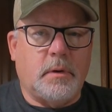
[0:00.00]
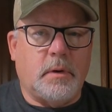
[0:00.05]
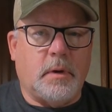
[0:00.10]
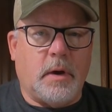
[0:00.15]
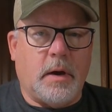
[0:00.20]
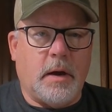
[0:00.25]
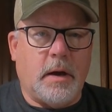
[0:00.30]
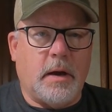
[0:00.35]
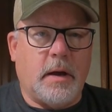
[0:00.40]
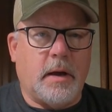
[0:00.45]

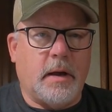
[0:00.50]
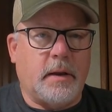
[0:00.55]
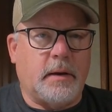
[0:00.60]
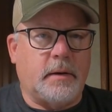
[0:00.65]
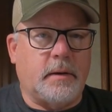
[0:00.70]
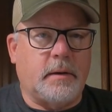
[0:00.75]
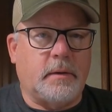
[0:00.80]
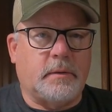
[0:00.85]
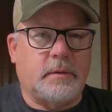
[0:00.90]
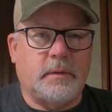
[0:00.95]

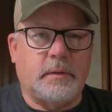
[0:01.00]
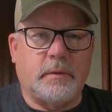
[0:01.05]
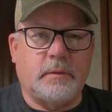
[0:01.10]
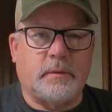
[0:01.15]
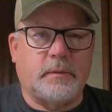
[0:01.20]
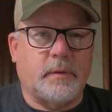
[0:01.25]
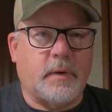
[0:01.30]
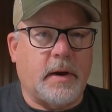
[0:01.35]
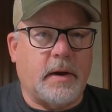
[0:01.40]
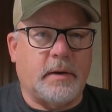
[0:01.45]
hunt to
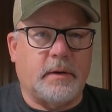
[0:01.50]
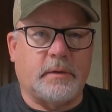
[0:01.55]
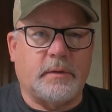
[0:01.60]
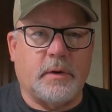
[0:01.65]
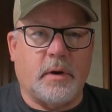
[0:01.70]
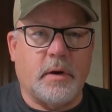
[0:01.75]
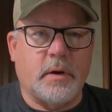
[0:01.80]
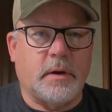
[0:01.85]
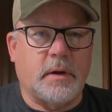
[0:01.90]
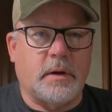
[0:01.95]
try to
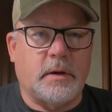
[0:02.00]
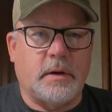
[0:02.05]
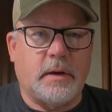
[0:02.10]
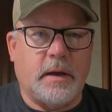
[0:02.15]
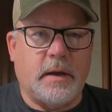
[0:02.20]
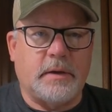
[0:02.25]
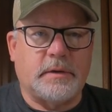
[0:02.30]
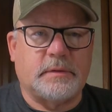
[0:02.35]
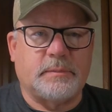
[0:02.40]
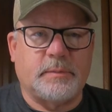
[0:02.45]
target
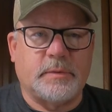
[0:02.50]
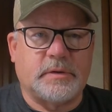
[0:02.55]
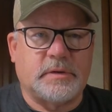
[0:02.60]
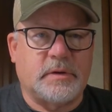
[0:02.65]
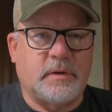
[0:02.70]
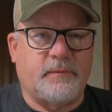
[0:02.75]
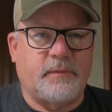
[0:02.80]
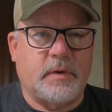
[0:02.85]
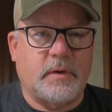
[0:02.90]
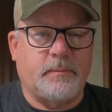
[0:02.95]
a
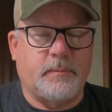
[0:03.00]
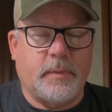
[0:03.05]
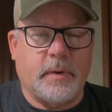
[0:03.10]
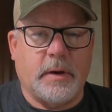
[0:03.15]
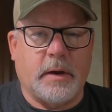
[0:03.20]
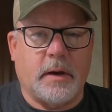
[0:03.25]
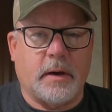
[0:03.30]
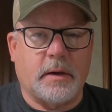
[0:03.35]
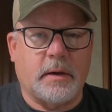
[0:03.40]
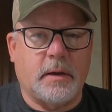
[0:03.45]
specific
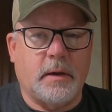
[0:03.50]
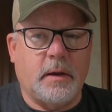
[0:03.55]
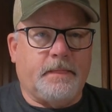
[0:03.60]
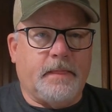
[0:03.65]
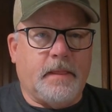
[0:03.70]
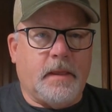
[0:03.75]
buck.